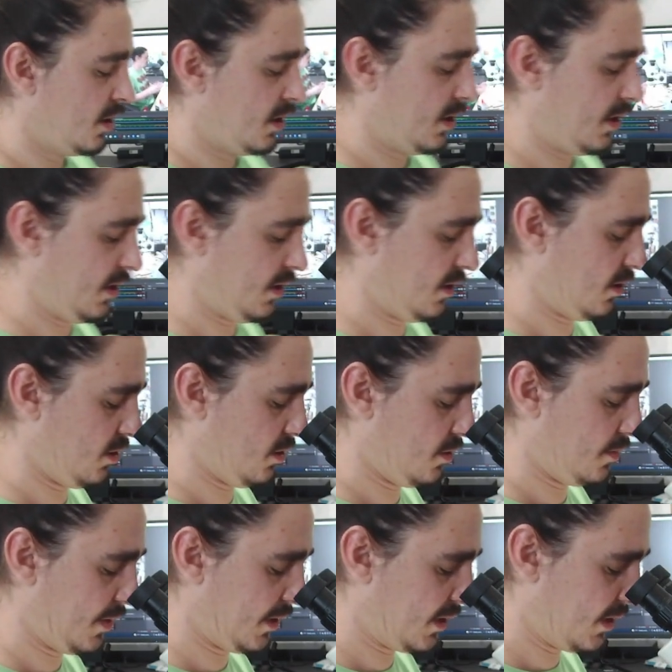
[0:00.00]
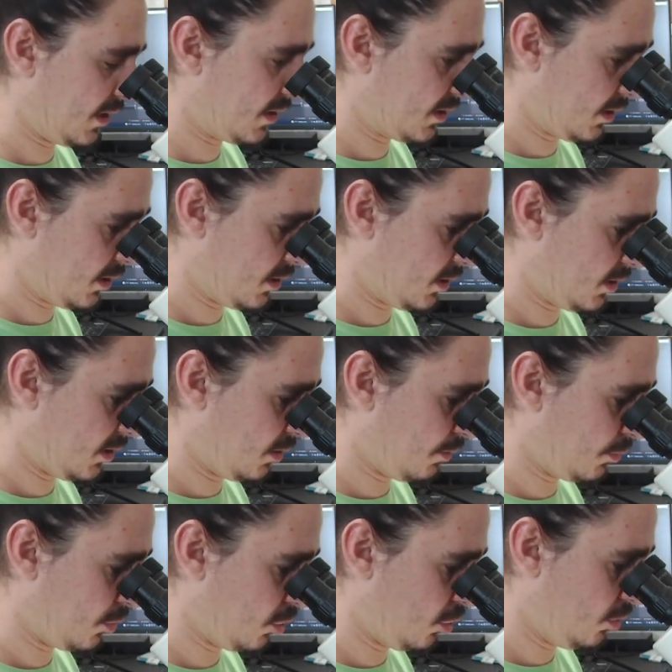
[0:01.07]
and I connect the
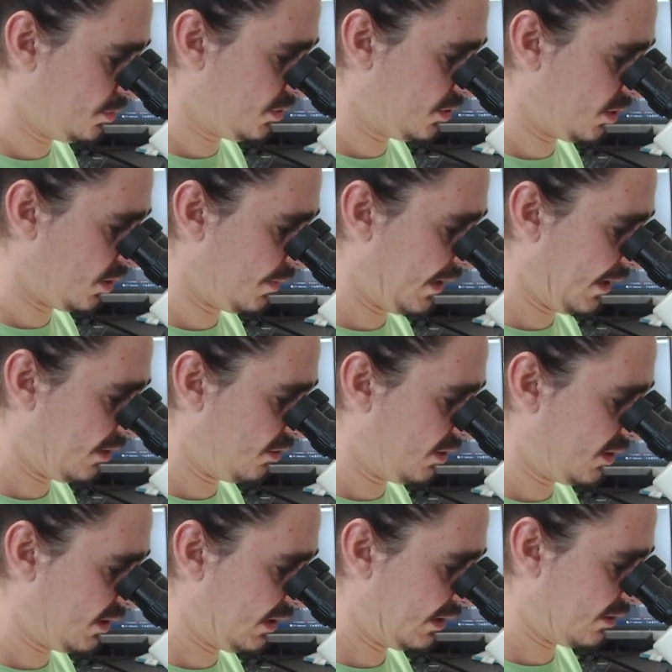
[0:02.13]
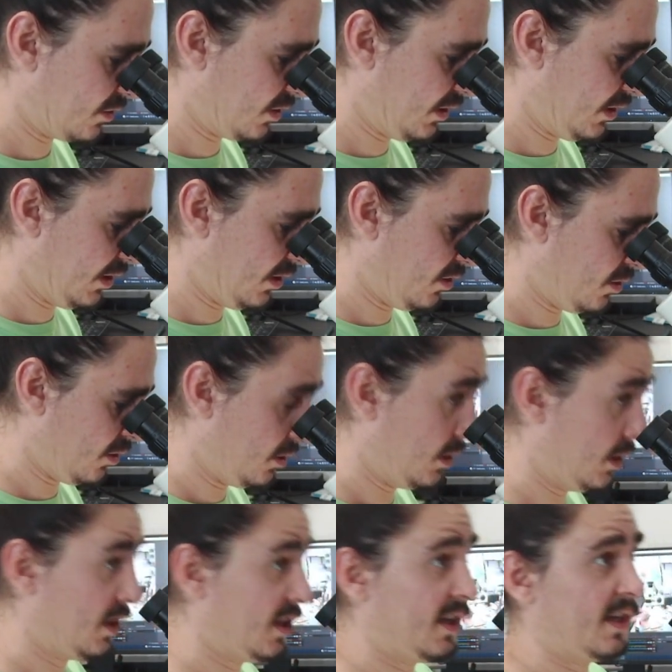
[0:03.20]
probes to the battery connector here.
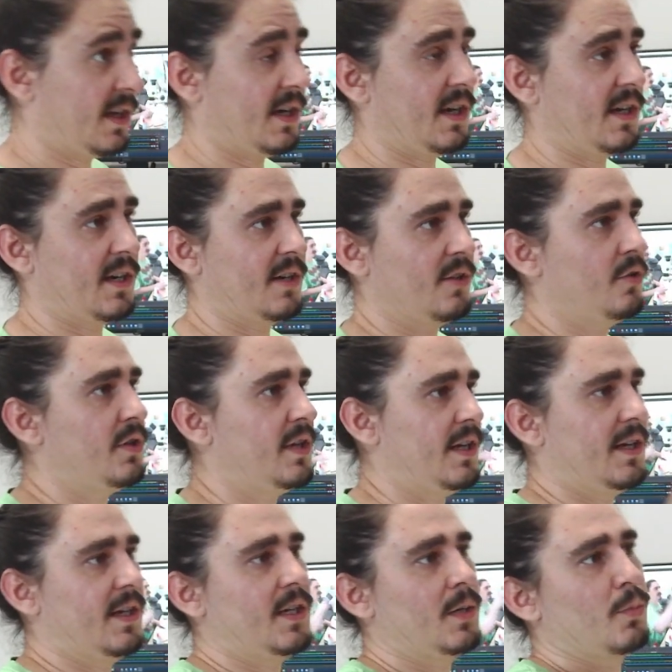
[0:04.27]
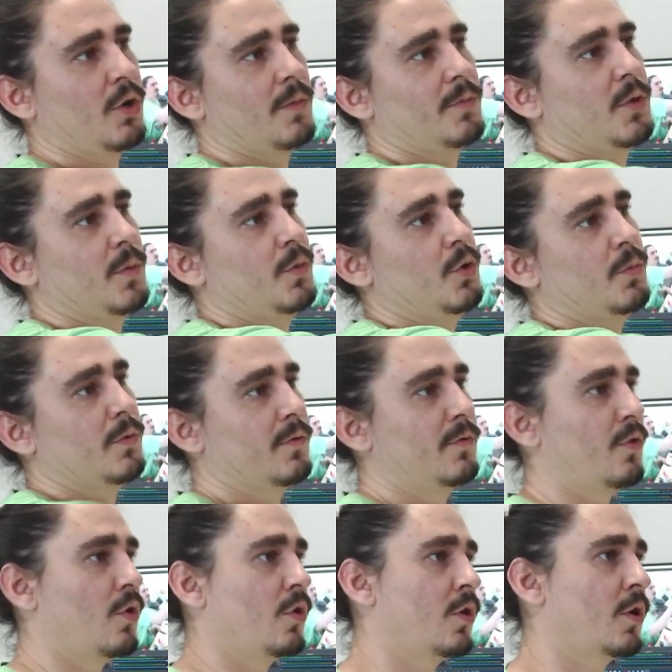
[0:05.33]
And I don't get any prompt to boot
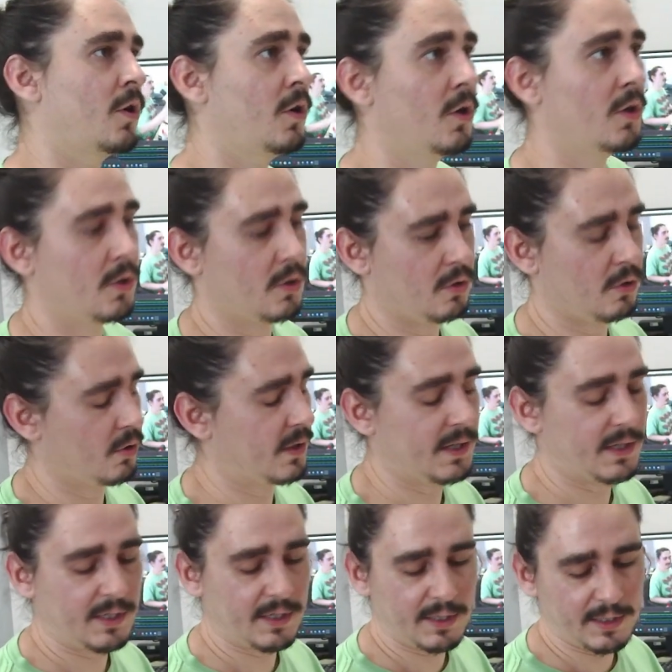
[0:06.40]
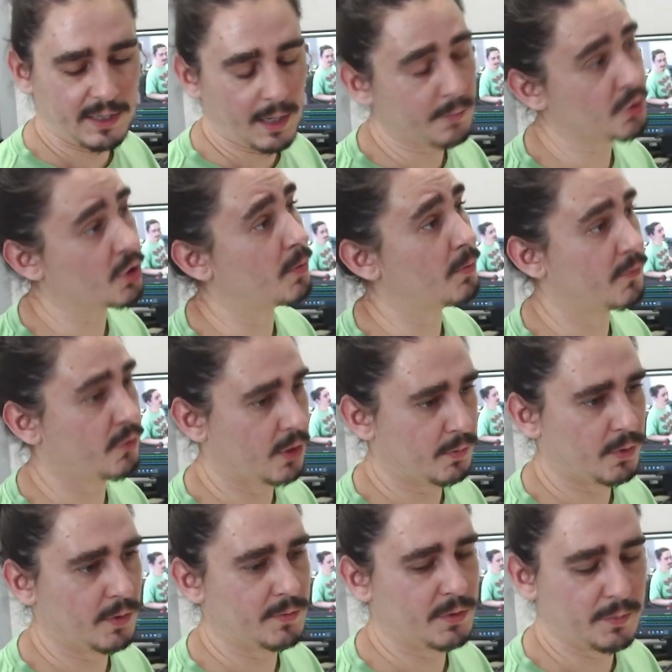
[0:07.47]
before, or any amp draw before I
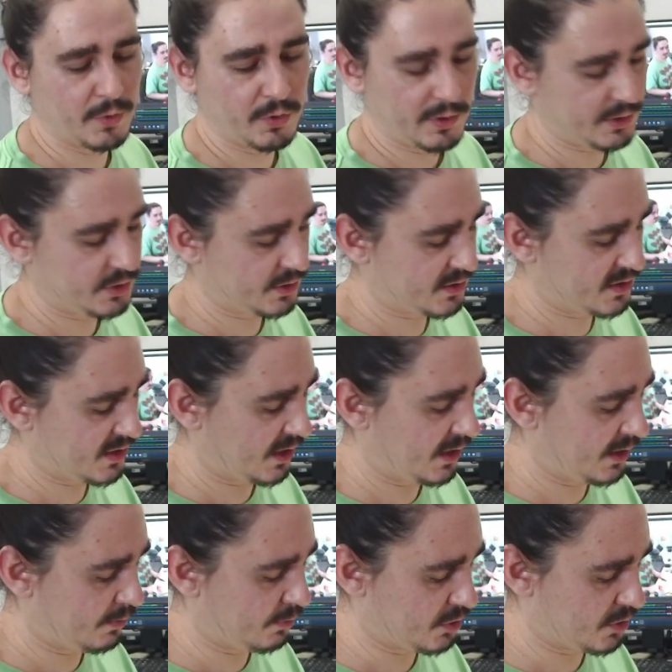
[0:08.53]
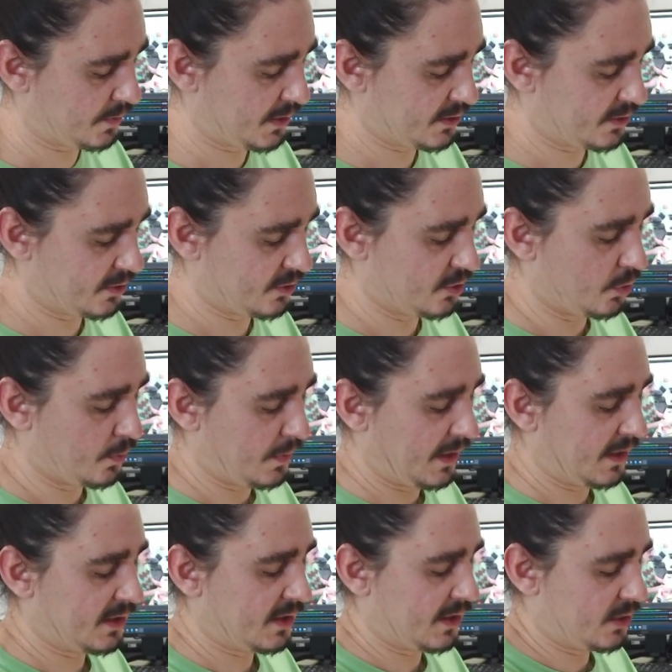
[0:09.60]
prompt to boot, I should say, which means there's no
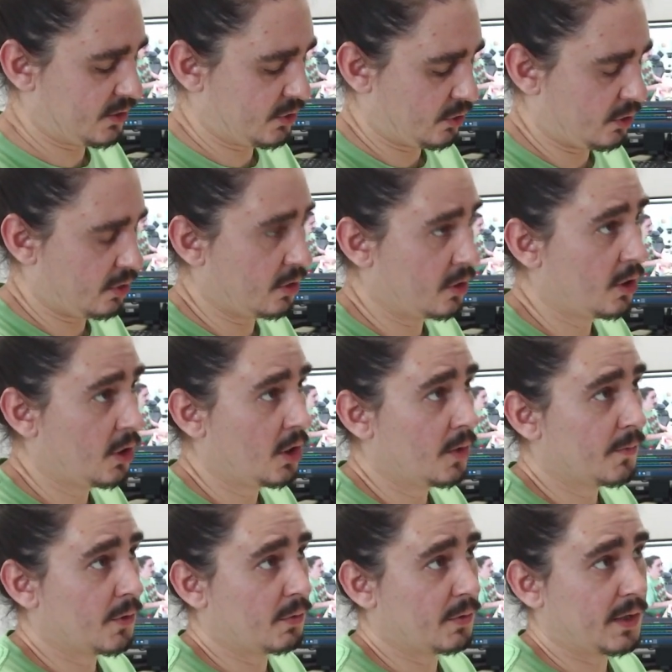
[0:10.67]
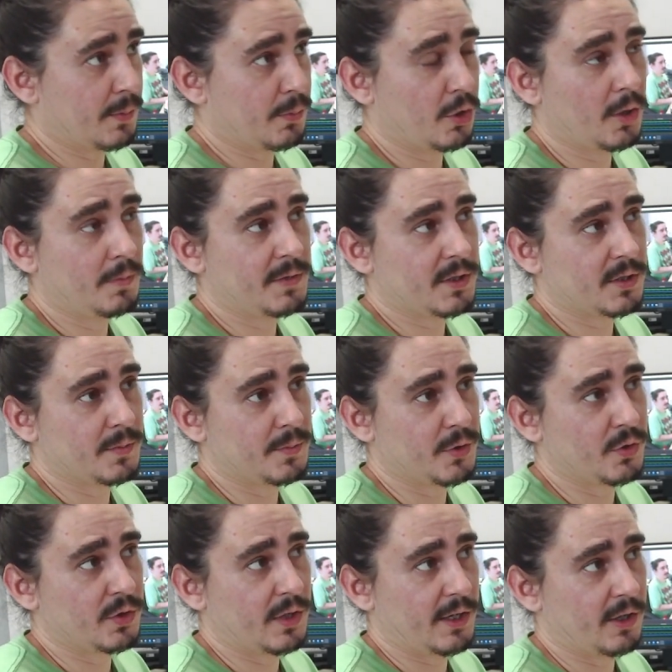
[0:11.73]
mainline short. But when I prompt it to
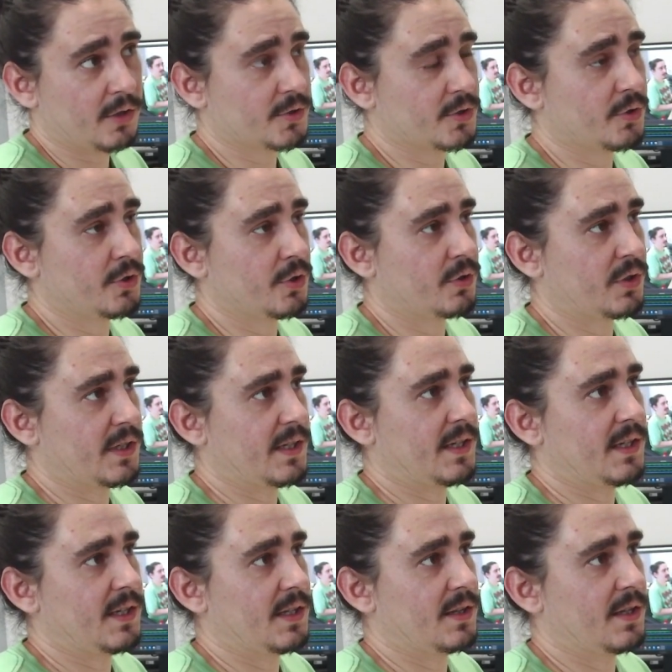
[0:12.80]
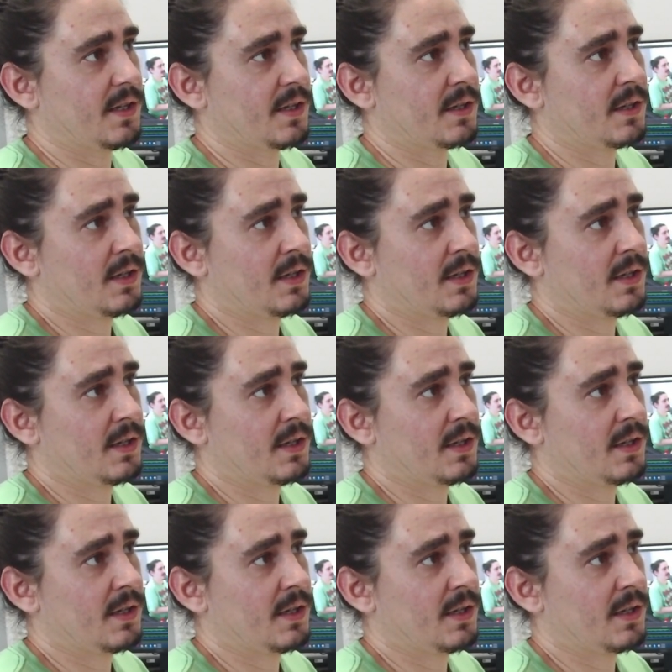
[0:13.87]
boot, I also don't get anything.